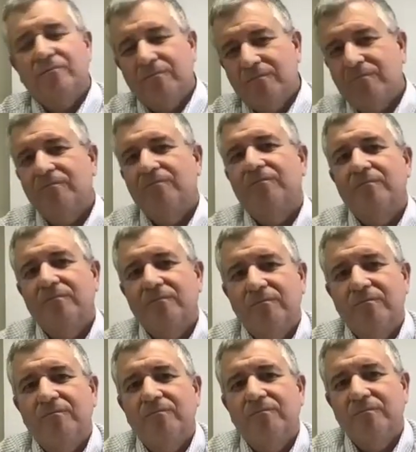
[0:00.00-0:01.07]

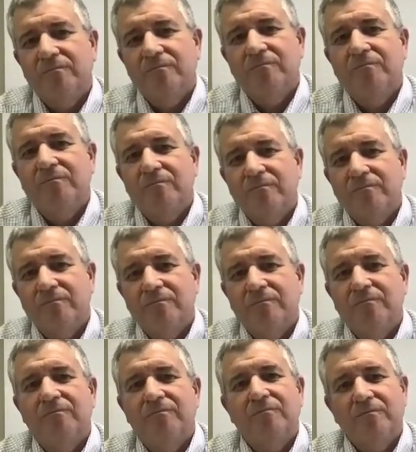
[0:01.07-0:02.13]

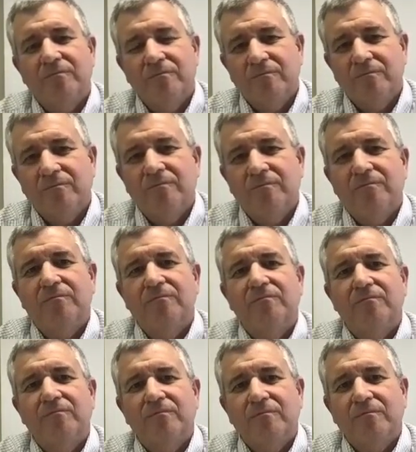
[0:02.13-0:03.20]

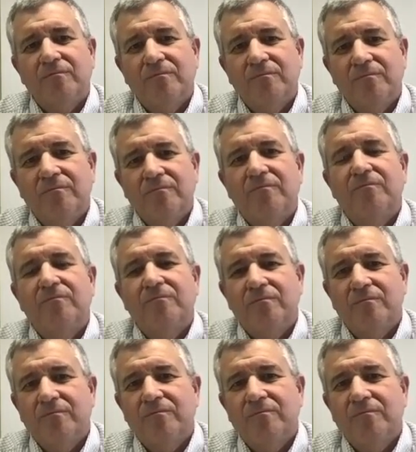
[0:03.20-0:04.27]

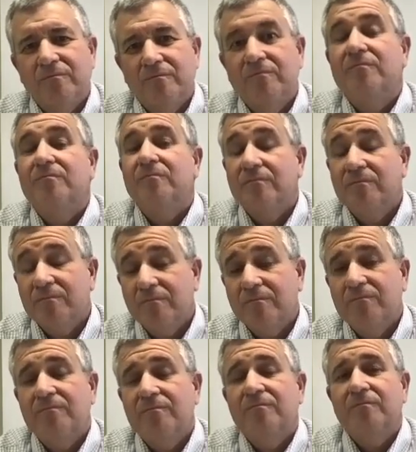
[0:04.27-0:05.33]

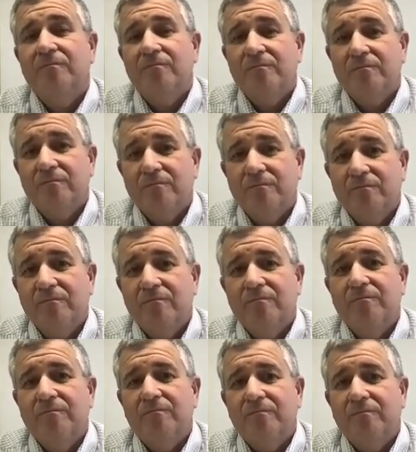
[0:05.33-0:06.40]

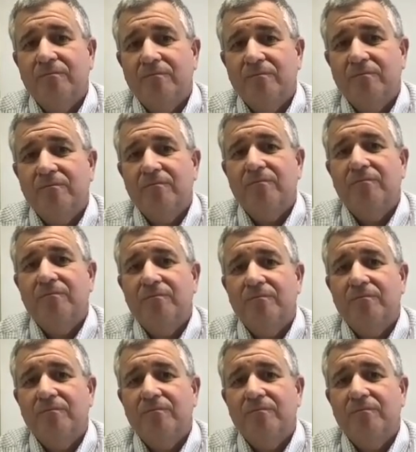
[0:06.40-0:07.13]
[no speech]